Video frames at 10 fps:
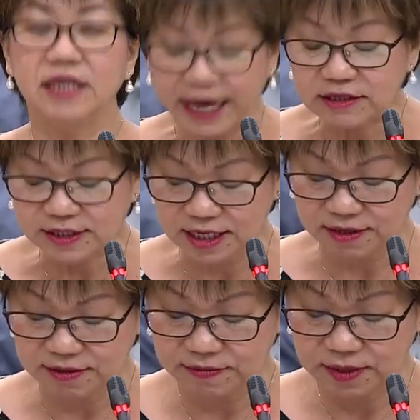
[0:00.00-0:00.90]
cancer,
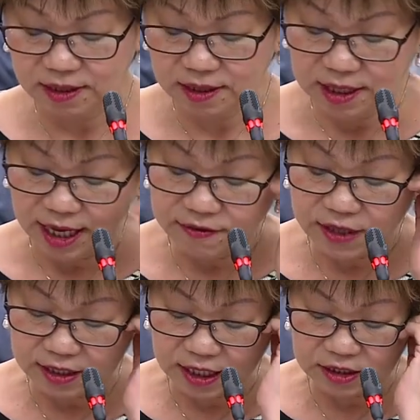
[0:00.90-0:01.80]
and
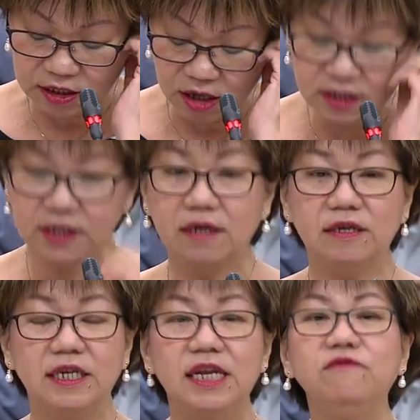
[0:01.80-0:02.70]
that there's not
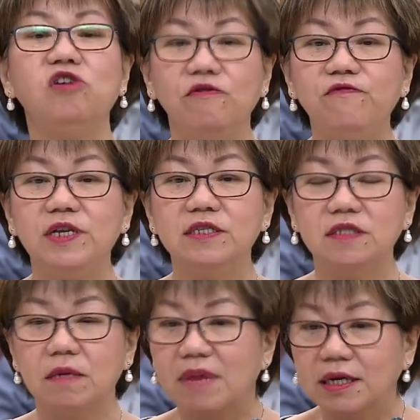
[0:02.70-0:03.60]
enough
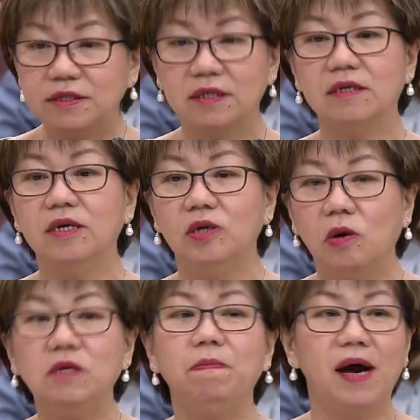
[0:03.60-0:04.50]
confidence amongst
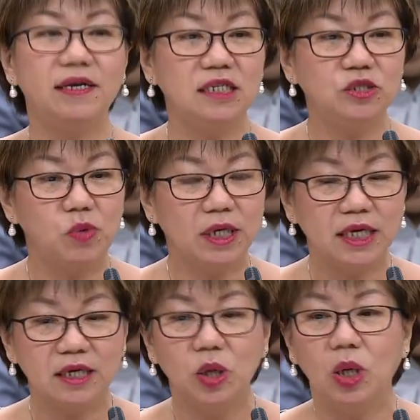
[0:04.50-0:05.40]
all the parties
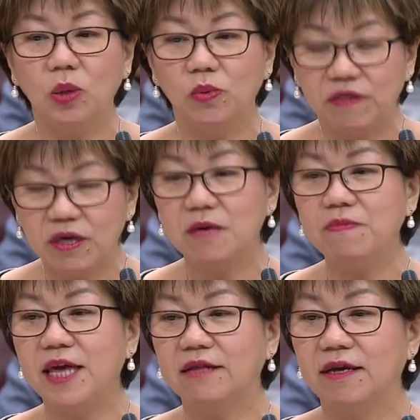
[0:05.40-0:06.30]
working with
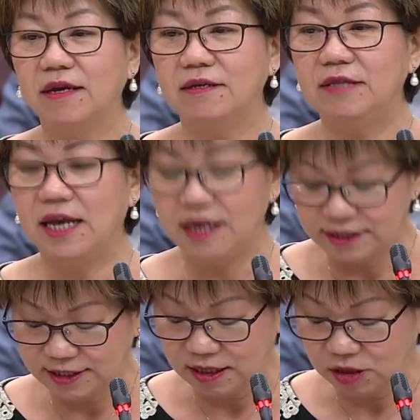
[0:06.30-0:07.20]
him that there
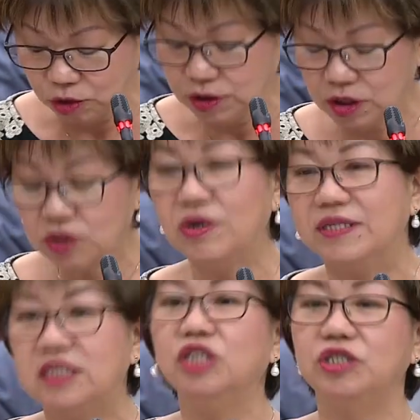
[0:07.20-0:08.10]
is a good
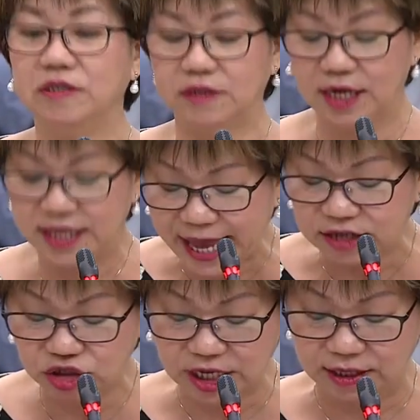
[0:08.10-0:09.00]
transition and
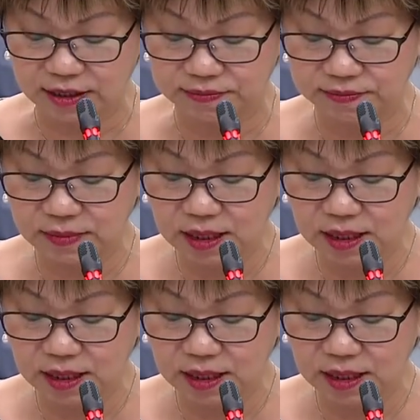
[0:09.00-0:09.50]
handshake.